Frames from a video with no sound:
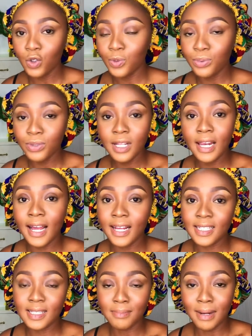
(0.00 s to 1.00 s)
put the
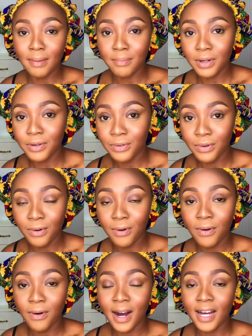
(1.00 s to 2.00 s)
lights in my
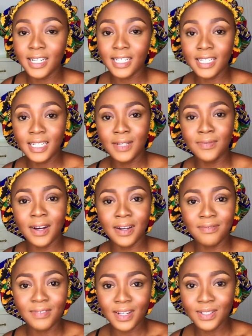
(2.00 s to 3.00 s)
mirror, and he gave
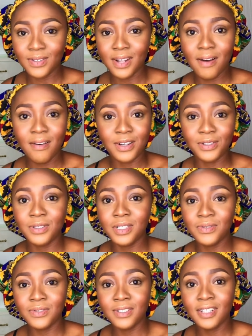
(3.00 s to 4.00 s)
advice on how I should
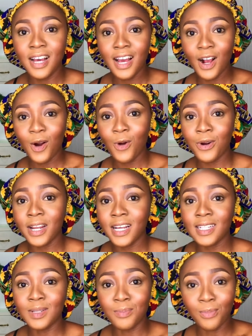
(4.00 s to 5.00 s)
even
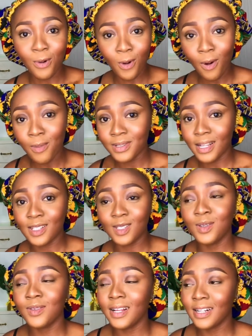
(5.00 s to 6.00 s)
connect the bulbs and
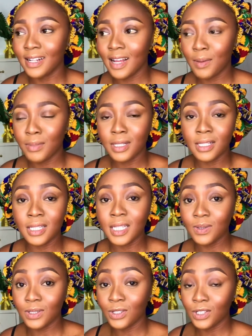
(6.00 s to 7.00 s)
stuff like that. I mean,
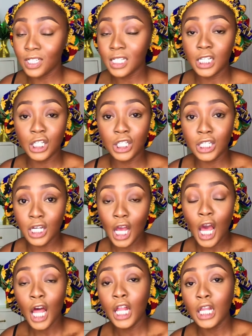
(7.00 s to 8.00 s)
things are just changing
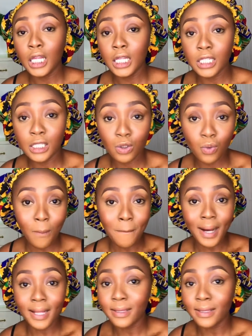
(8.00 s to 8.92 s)
little by